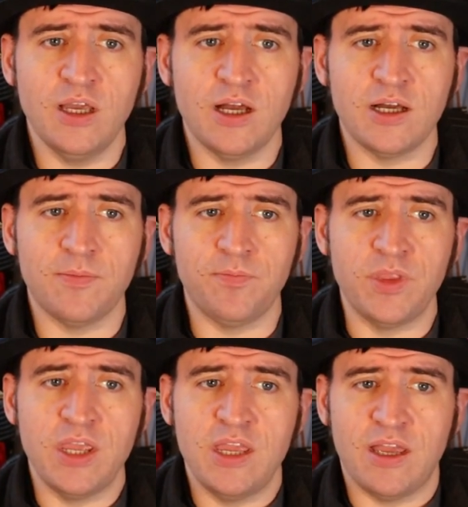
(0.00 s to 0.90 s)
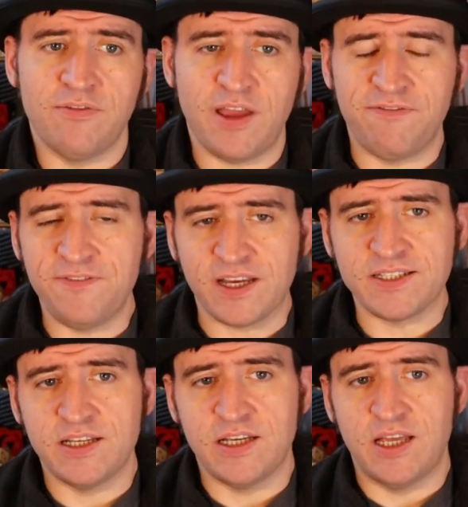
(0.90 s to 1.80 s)
I
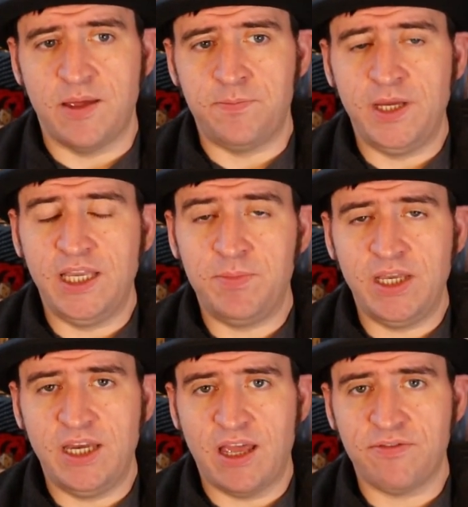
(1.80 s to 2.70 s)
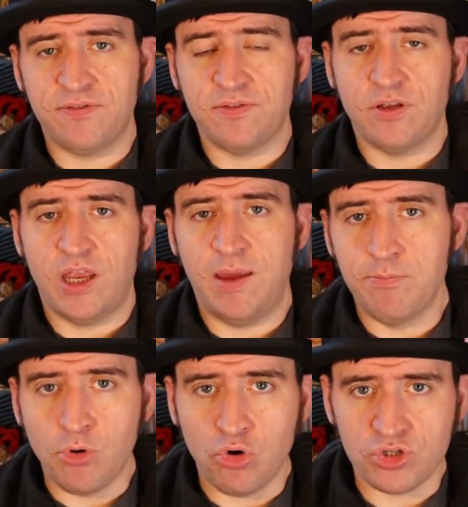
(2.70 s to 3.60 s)
fixed a PDF
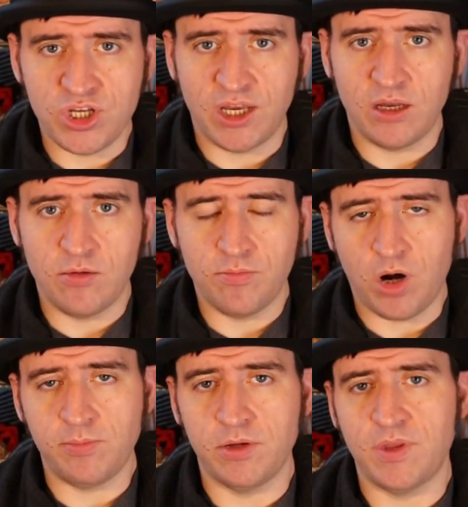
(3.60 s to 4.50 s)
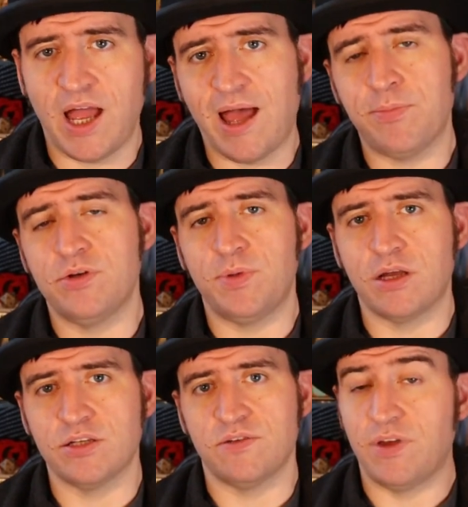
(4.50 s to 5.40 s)
importing problem that happened
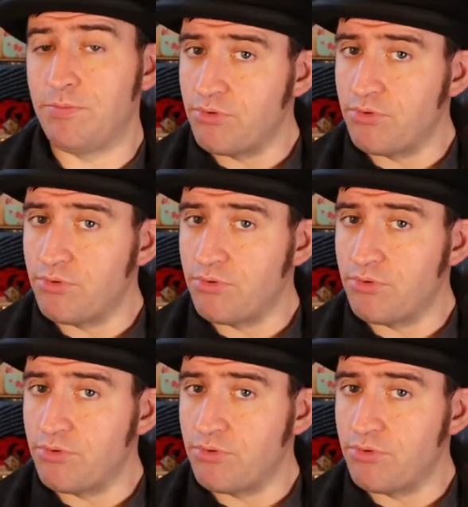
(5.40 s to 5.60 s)
because of a